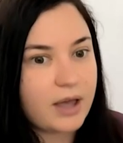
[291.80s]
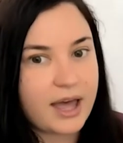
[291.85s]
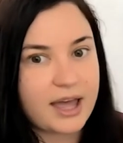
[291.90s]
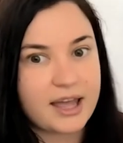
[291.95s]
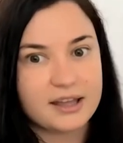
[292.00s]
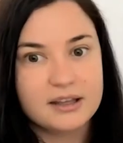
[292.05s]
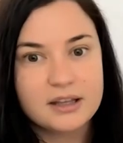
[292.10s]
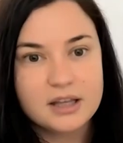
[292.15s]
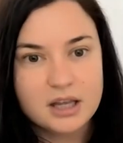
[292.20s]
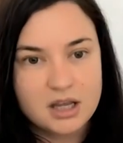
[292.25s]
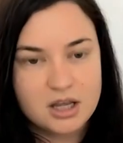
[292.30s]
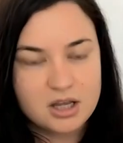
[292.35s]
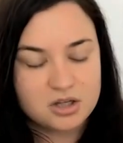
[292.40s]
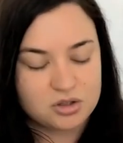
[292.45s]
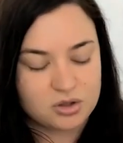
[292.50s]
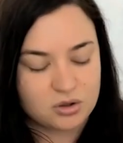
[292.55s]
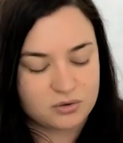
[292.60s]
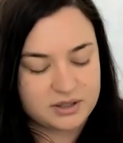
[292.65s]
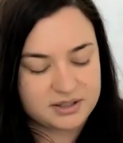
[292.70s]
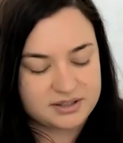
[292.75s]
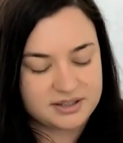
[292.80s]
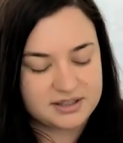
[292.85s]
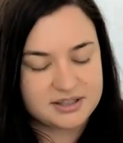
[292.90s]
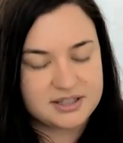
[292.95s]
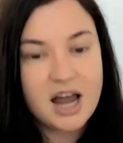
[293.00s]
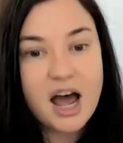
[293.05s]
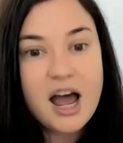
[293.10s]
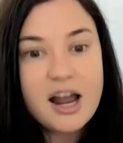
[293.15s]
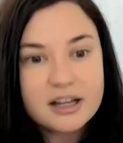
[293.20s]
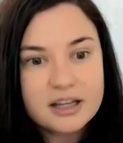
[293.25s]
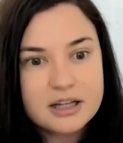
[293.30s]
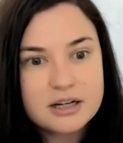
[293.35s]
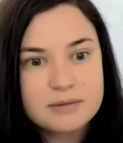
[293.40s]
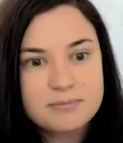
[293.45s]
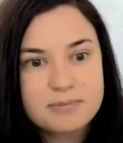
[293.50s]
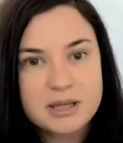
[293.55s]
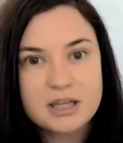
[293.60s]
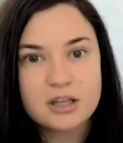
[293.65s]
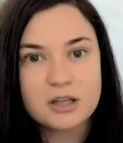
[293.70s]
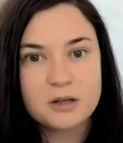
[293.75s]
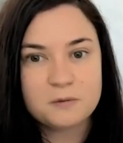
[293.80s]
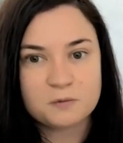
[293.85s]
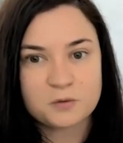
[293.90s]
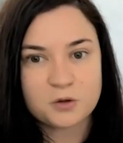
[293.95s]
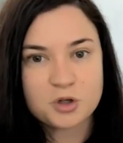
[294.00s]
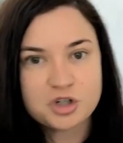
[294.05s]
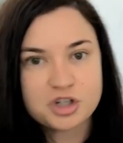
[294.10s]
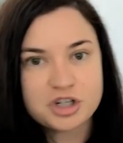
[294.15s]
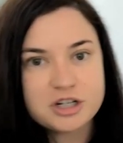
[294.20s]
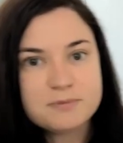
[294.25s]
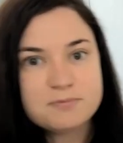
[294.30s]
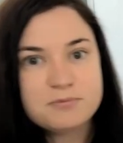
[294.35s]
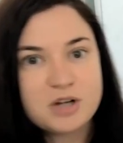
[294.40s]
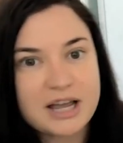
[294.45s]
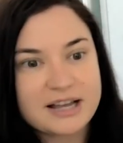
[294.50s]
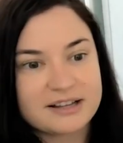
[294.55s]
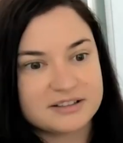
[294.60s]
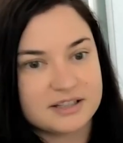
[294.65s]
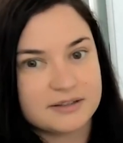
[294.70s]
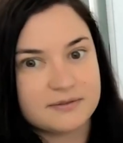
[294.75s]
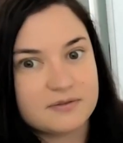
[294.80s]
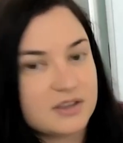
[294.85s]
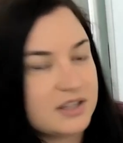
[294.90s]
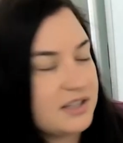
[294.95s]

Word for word: Okay. So this is not going to be a conversion objective.